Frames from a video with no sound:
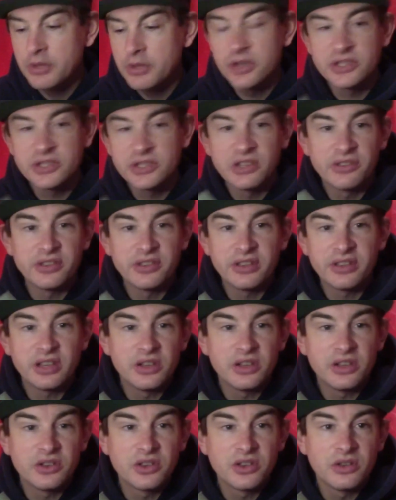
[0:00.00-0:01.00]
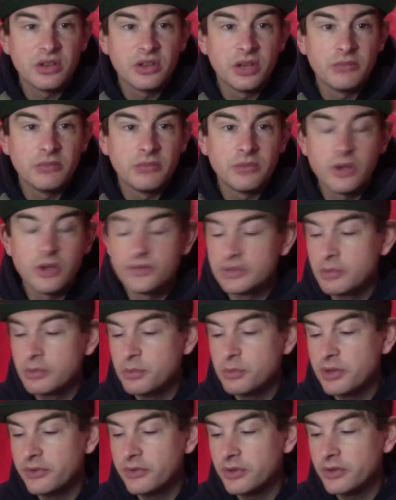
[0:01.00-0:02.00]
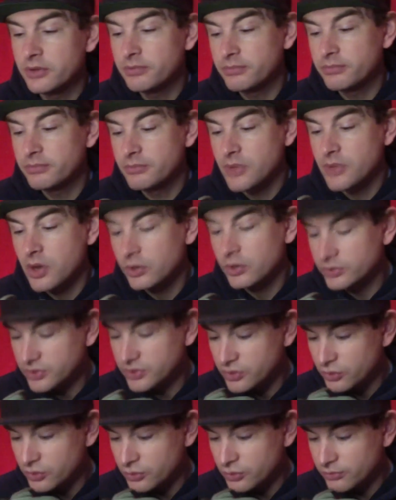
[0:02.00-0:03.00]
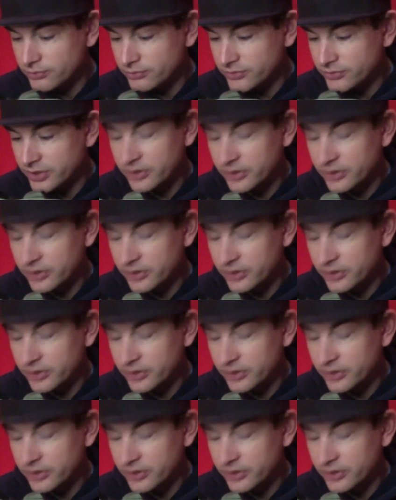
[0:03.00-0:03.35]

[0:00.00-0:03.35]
Personally, I think they look cooler. Also, I'm a bit of a old school,